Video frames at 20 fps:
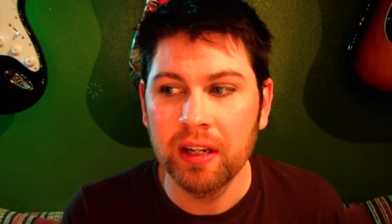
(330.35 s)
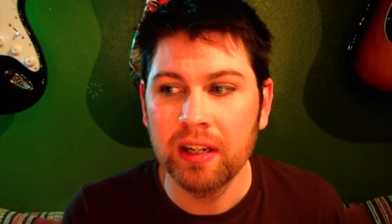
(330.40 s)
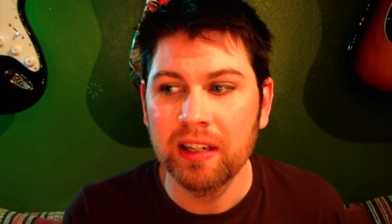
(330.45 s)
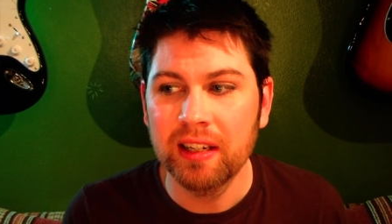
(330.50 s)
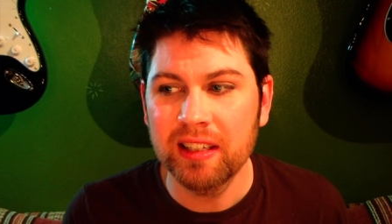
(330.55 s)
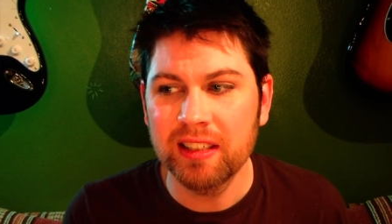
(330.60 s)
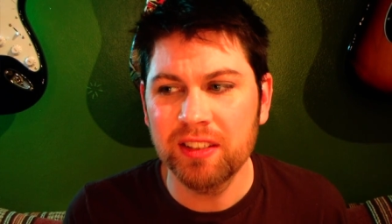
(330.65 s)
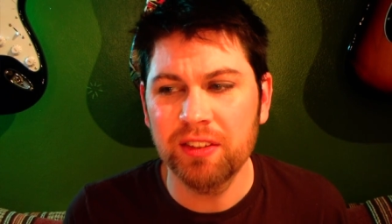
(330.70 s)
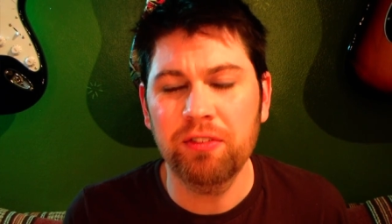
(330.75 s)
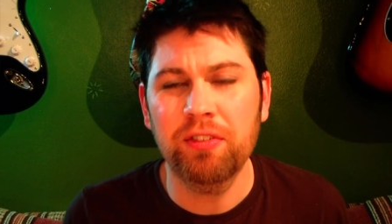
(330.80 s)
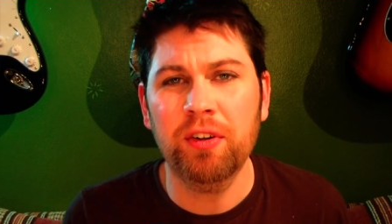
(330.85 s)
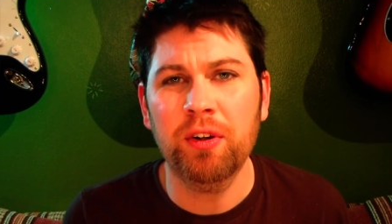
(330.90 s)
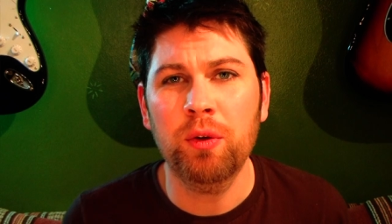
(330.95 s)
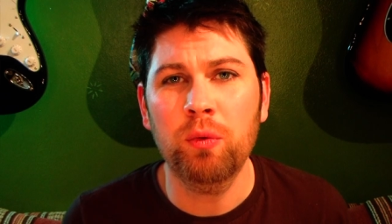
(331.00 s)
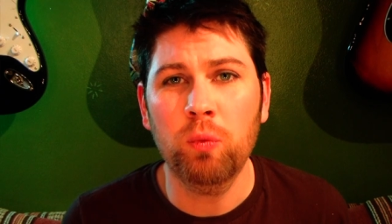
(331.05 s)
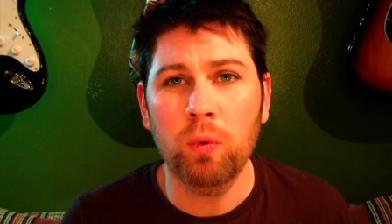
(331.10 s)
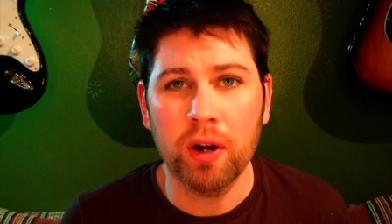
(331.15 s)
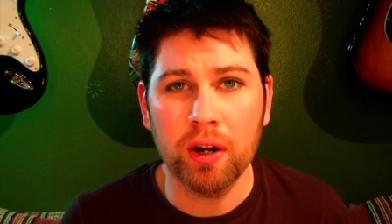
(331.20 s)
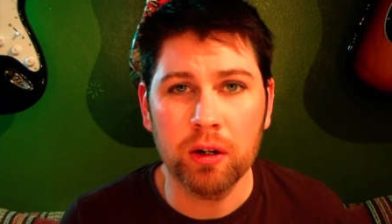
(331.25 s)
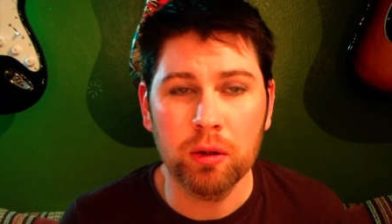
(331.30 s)
is a very
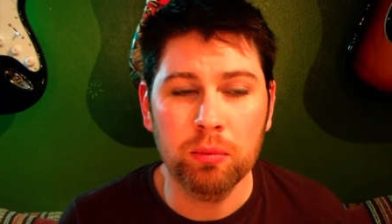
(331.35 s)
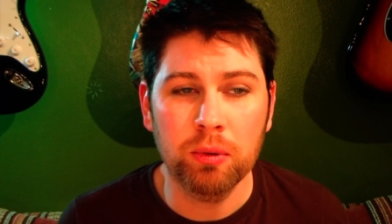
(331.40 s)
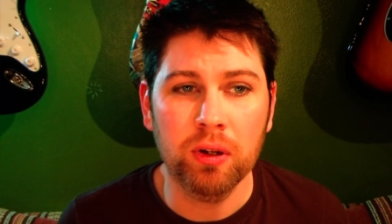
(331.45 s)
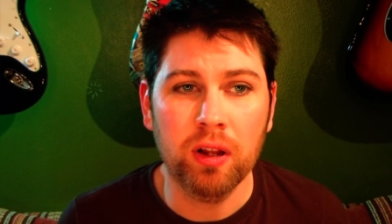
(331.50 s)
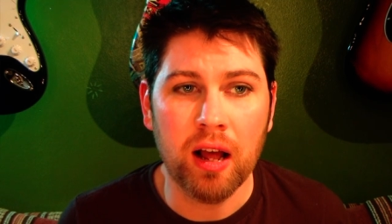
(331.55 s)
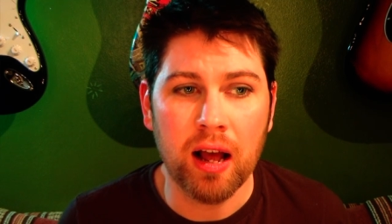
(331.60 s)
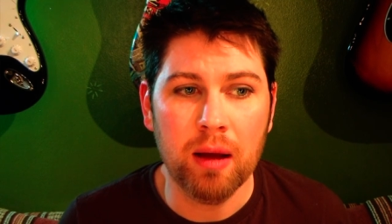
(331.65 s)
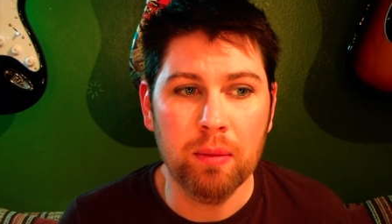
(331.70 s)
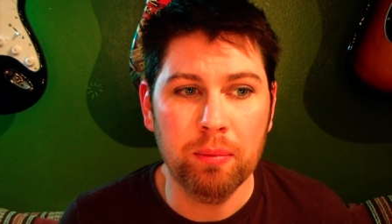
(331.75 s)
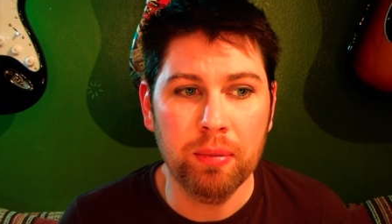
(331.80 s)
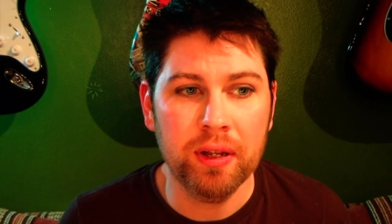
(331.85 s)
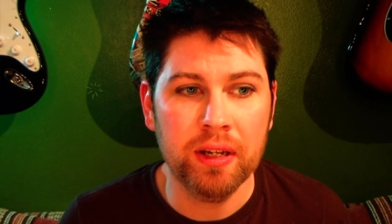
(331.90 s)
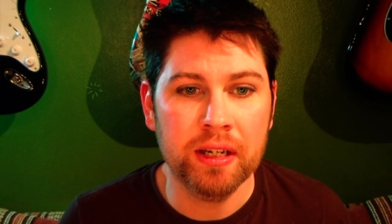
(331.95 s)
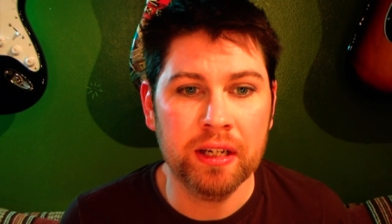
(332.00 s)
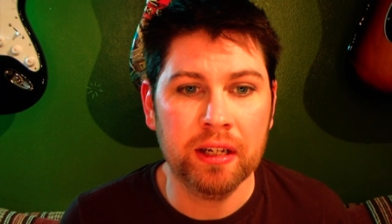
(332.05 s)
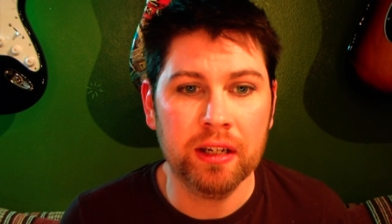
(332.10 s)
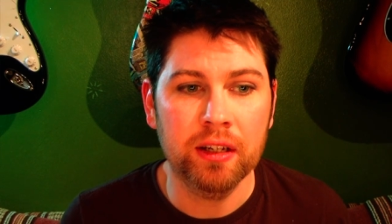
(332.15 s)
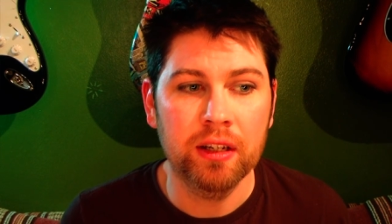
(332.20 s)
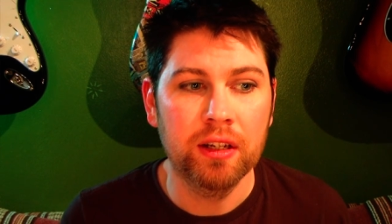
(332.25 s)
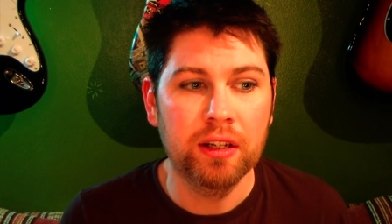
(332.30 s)
wearable hot pink
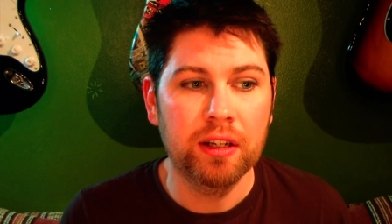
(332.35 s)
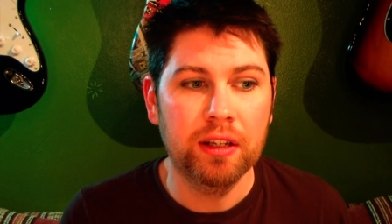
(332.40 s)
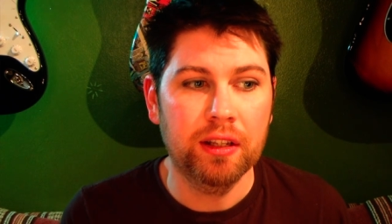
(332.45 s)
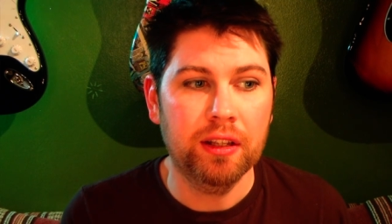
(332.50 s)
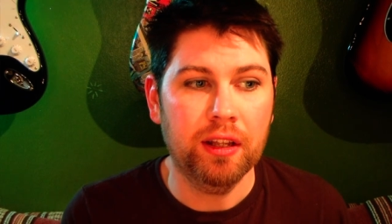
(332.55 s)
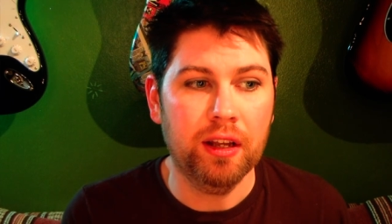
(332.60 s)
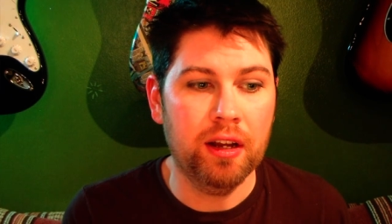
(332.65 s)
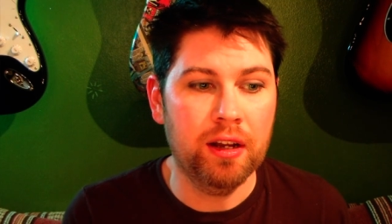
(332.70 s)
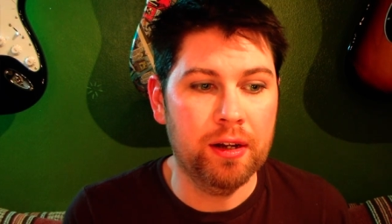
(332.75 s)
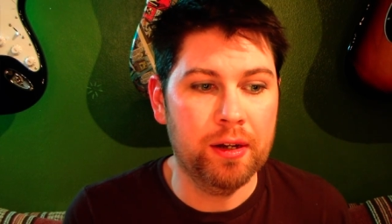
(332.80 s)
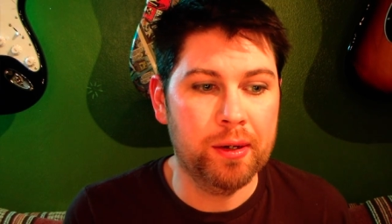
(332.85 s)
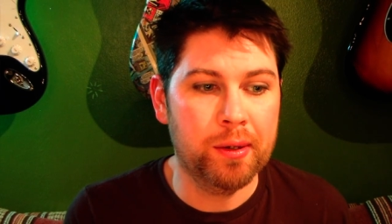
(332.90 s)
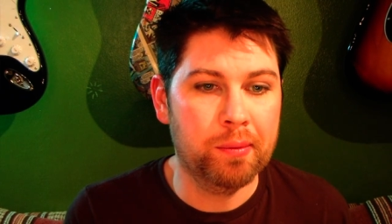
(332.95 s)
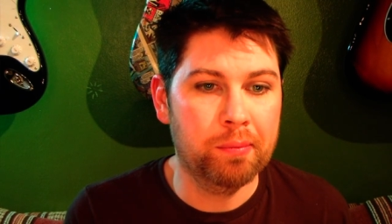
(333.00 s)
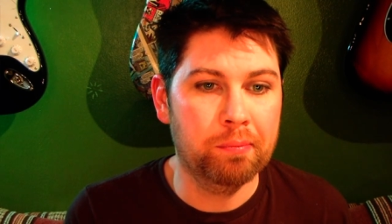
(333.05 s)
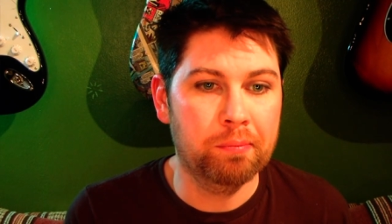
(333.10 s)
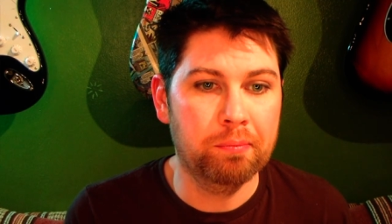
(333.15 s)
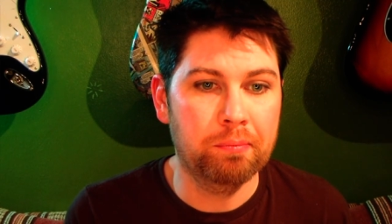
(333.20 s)
um,